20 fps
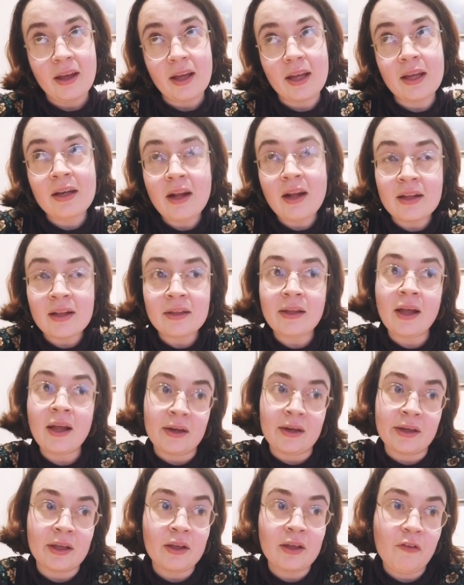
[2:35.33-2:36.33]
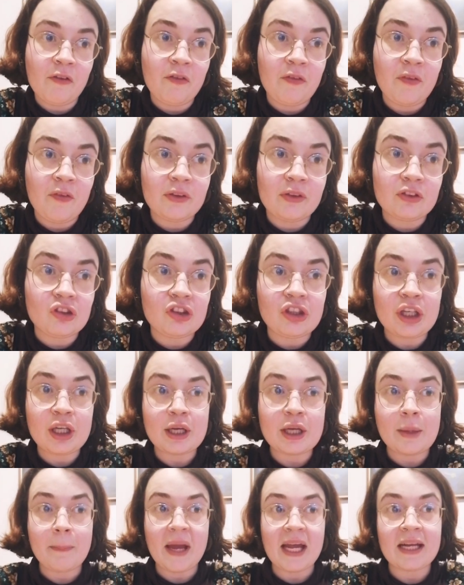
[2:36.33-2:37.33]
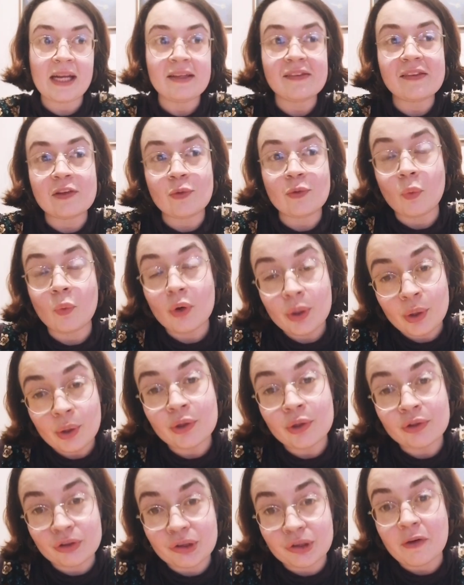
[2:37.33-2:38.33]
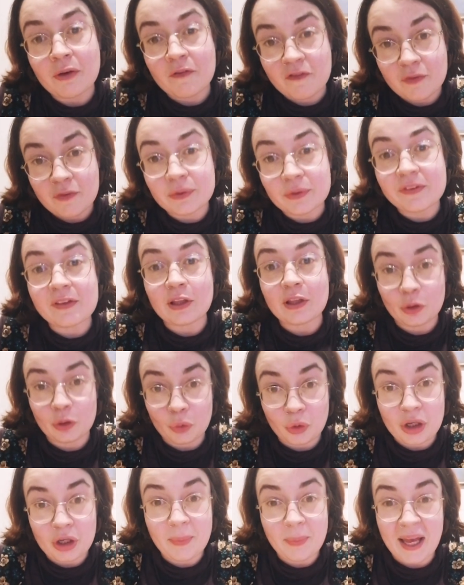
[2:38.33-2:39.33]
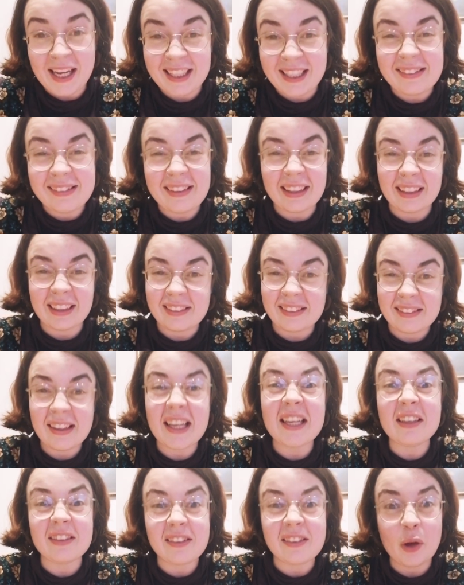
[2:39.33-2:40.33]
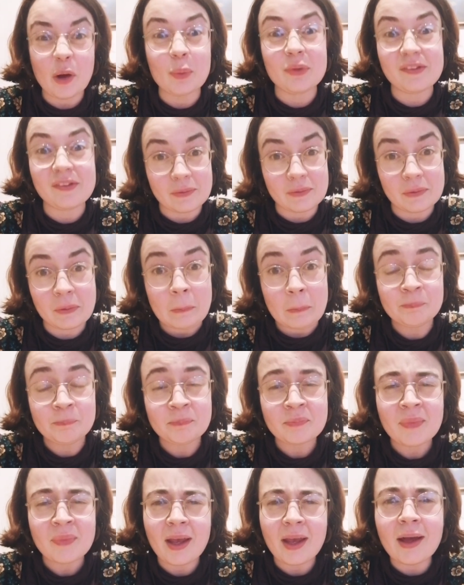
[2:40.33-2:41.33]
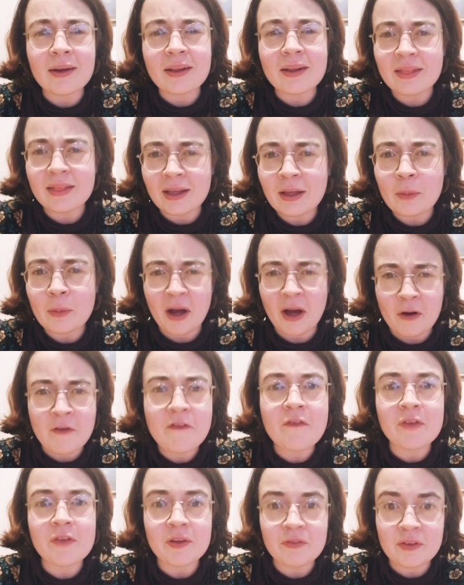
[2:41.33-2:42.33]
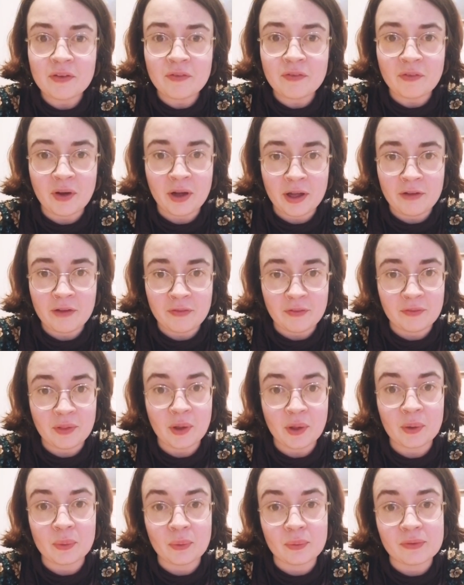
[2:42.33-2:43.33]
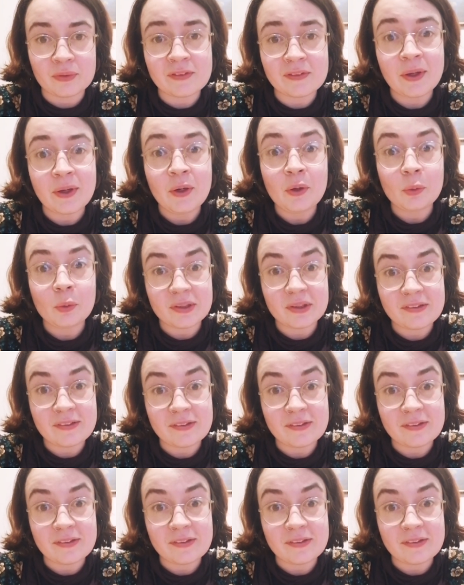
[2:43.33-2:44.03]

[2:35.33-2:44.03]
In her life, she painted 143 paintings in total, and I think about 55 of those were